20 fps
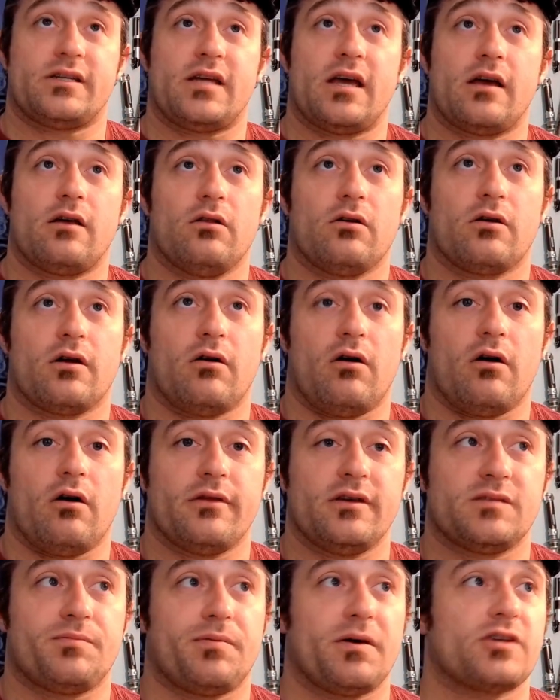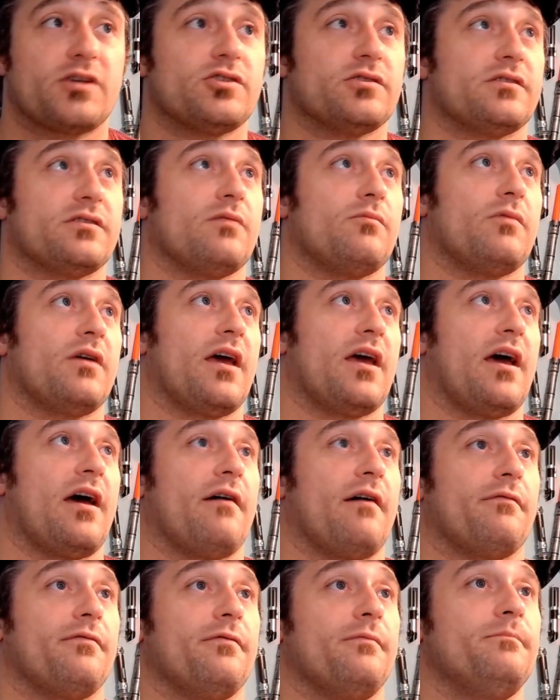a look at all these pictures that we have.
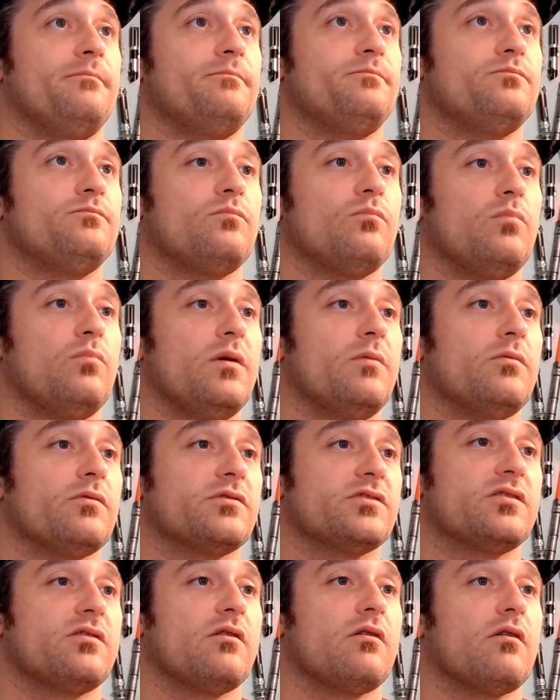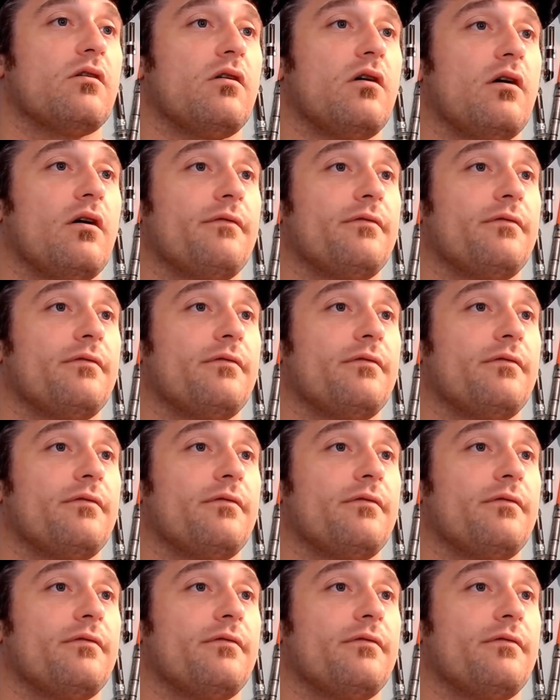We will start off